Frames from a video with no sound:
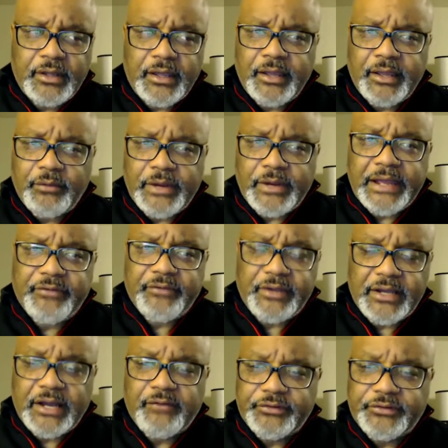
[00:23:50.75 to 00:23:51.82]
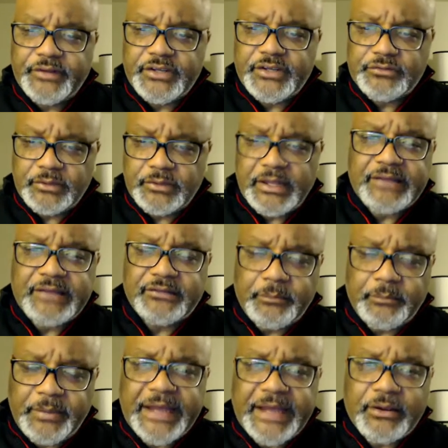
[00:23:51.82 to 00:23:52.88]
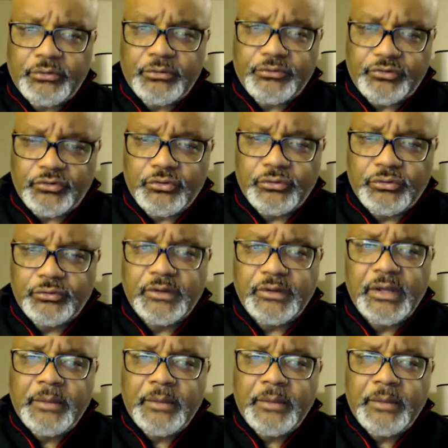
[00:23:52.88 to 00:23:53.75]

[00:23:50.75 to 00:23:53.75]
And we're having conversations with lots of Black-owned schools,